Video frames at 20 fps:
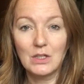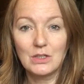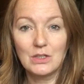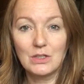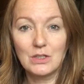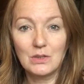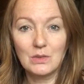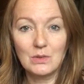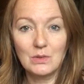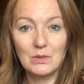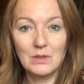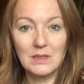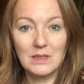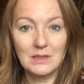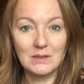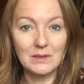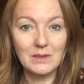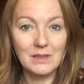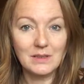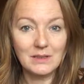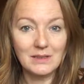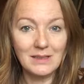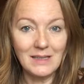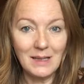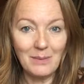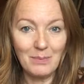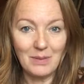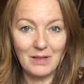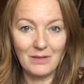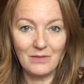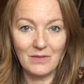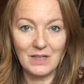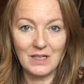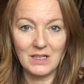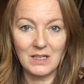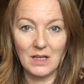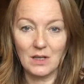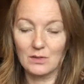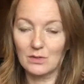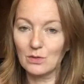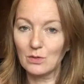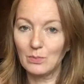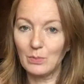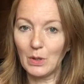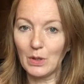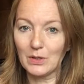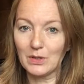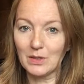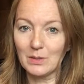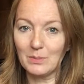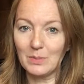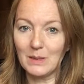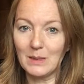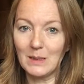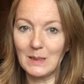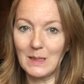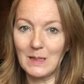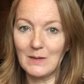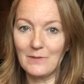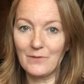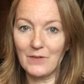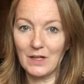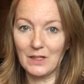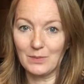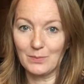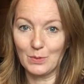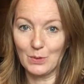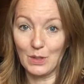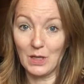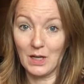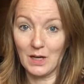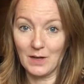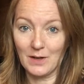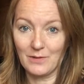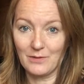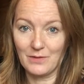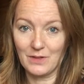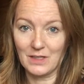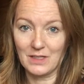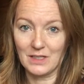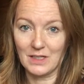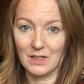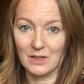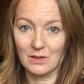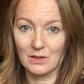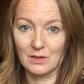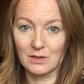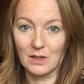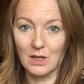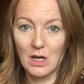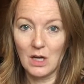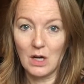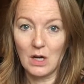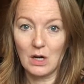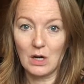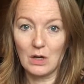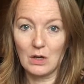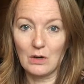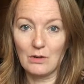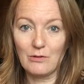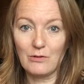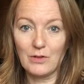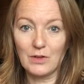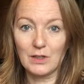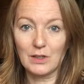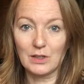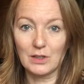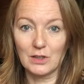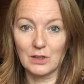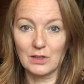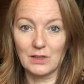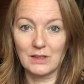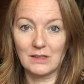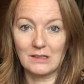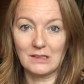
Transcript: do little snippet videos or possibly Facebook live videos of certain